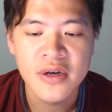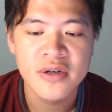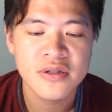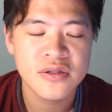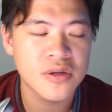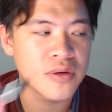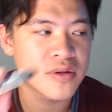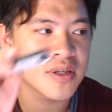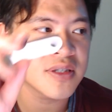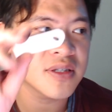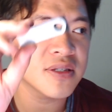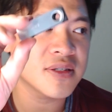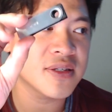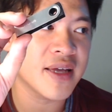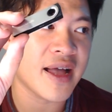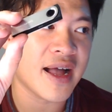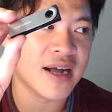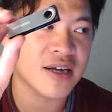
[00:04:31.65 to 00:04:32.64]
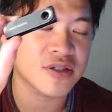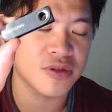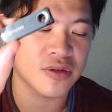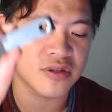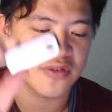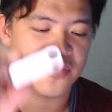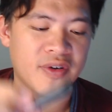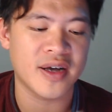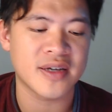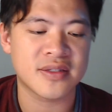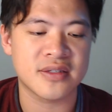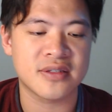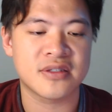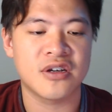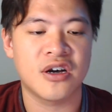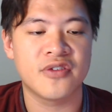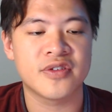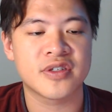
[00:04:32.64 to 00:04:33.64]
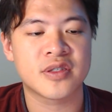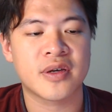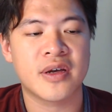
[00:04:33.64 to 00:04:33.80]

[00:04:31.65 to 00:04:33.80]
So this is the actual device itself. It's